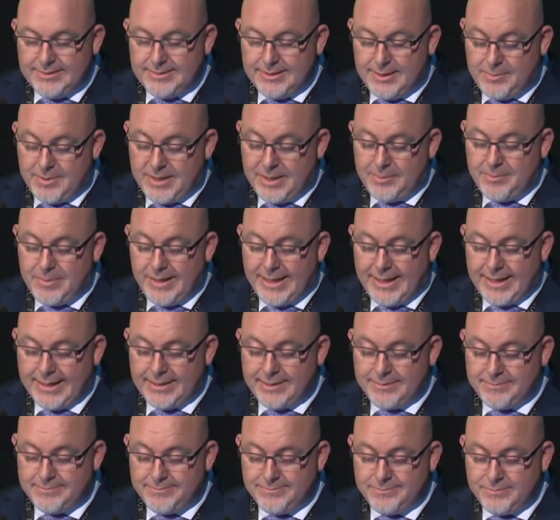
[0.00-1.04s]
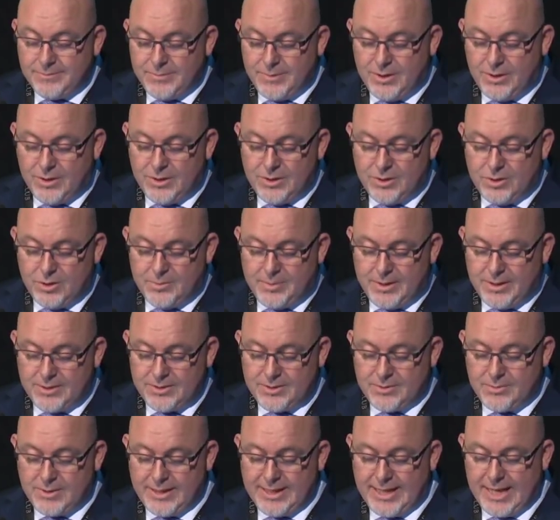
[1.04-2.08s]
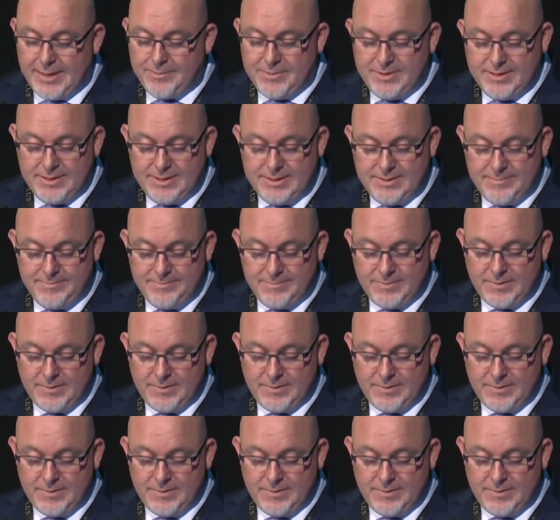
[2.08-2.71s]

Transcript: the big bang, we all know about what happened.